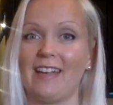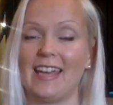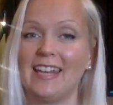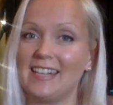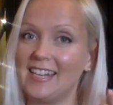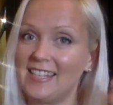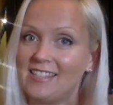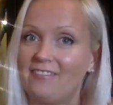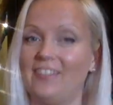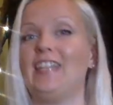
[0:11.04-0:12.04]
and in this
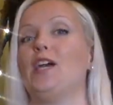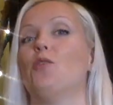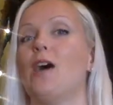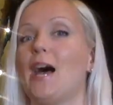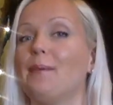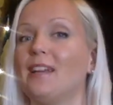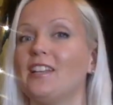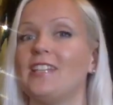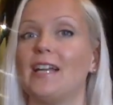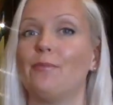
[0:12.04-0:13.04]
video I'm gonna
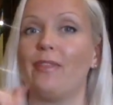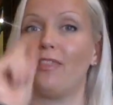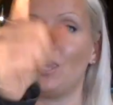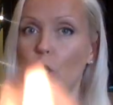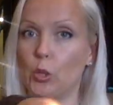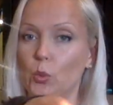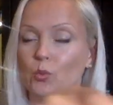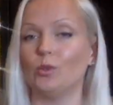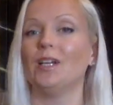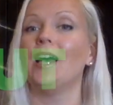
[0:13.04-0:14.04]
share with you
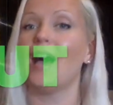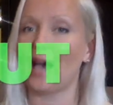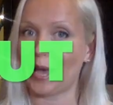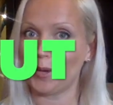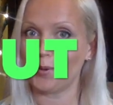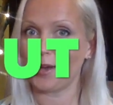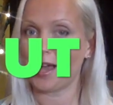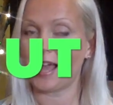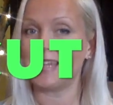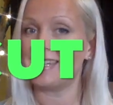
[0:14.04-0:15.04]
how
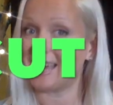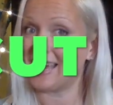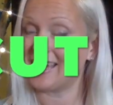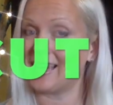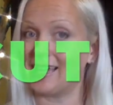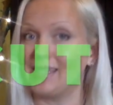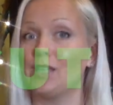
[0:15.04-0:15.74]
I die cut